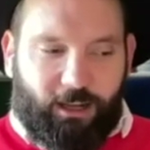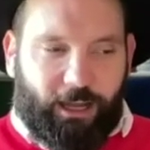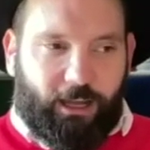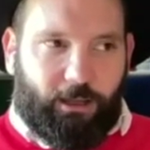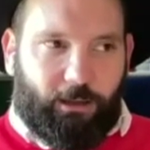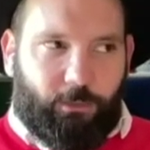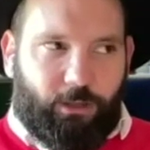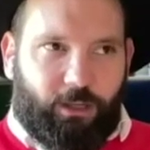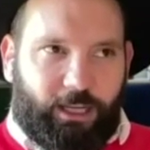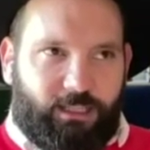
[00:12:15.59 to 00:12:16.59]
um,
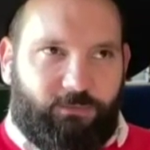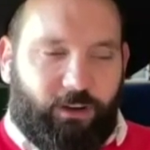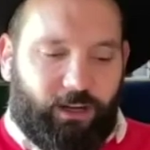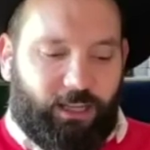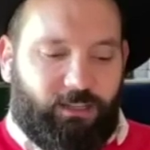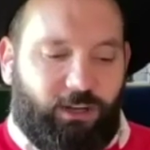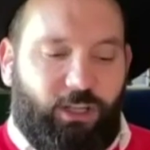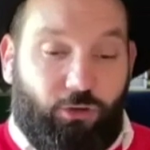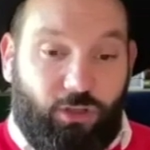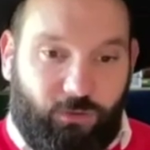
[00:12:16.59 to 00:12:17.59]
it's very it's very
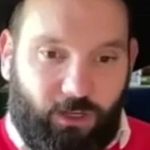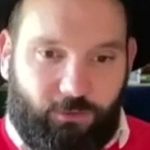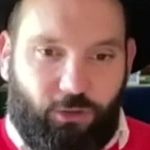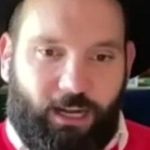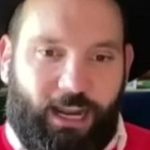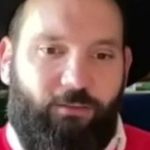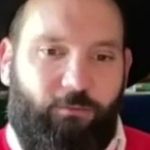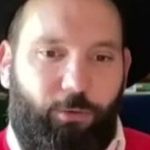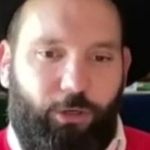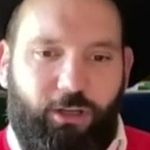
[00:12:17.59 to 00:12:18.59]
useful if you can
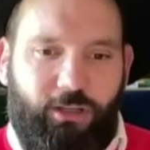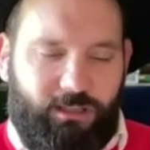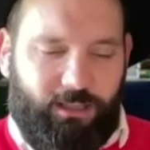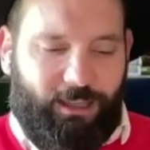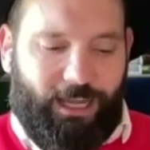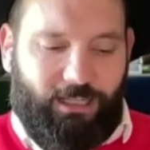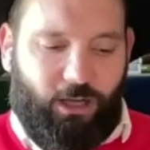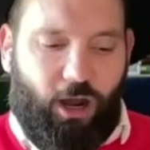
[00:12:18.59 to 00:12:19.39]
have books that